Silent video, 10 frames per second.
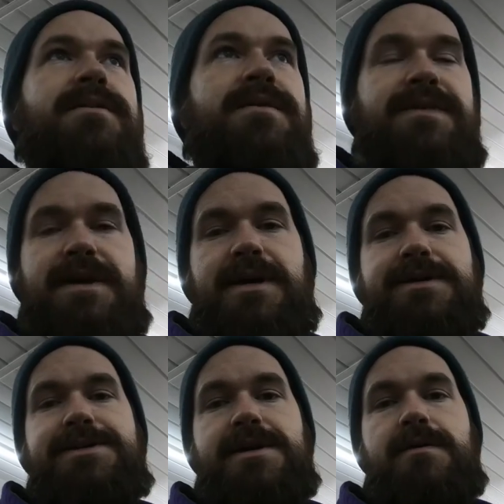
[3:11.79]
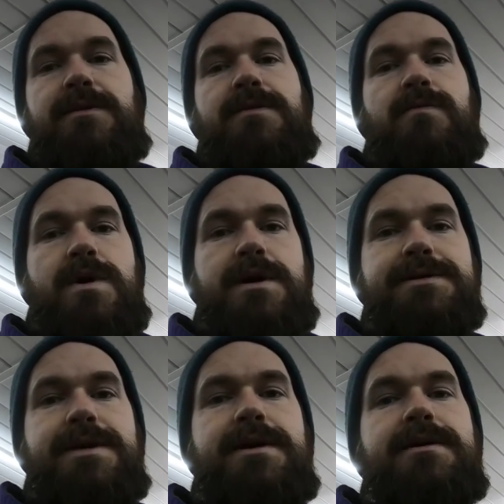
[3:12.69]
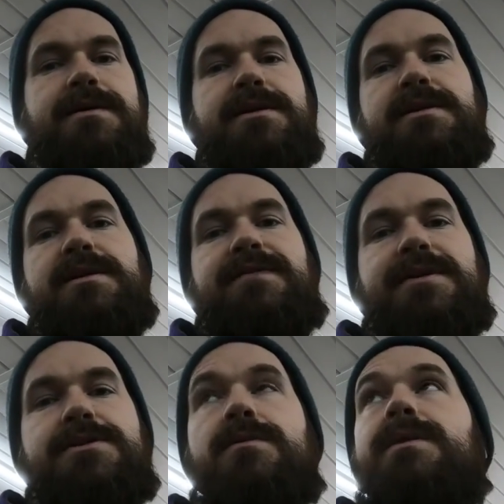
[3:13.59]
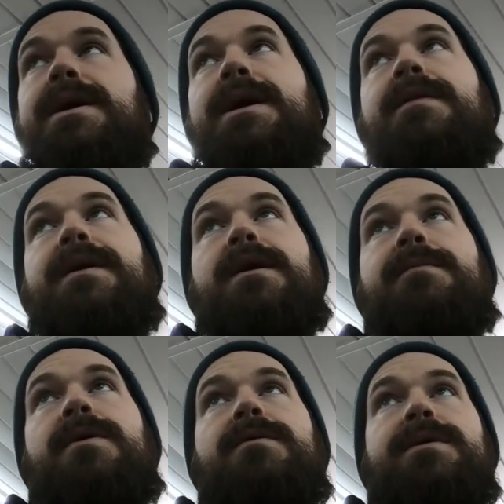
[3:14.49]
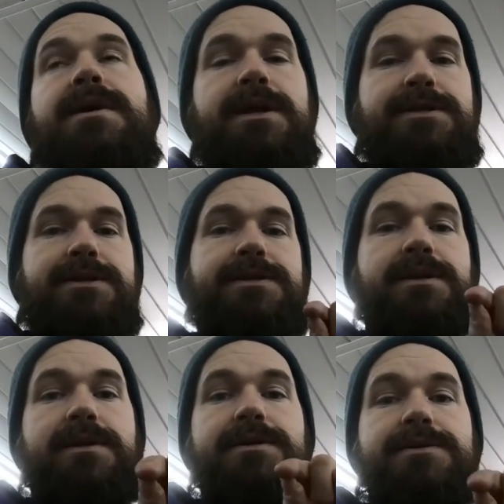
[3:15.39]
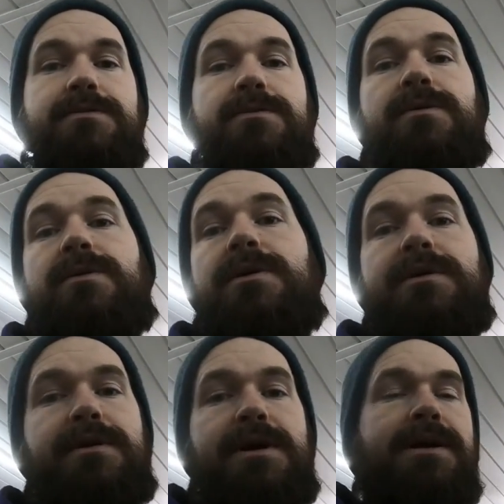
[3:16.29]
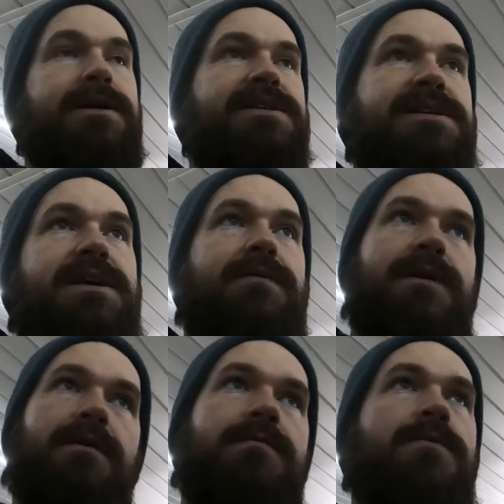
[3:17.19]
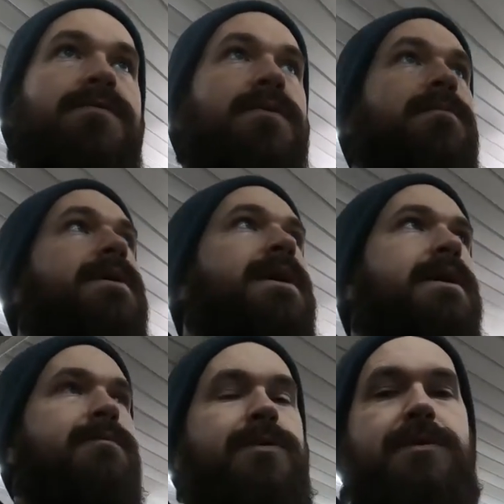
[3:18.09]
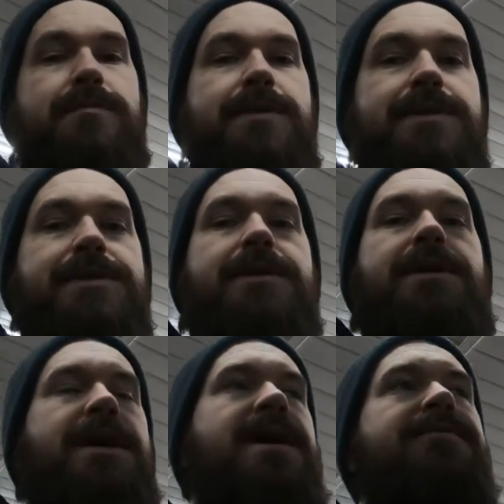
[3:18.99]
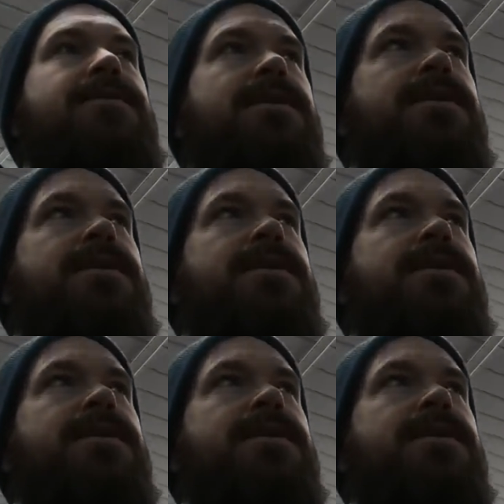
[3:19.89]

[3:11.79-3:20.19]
I feel like I could start with the walls, and if I don't like how they came out, it's just a little screw hole. You're not gonna see it when I remove them, and I can put them in the ceiling after.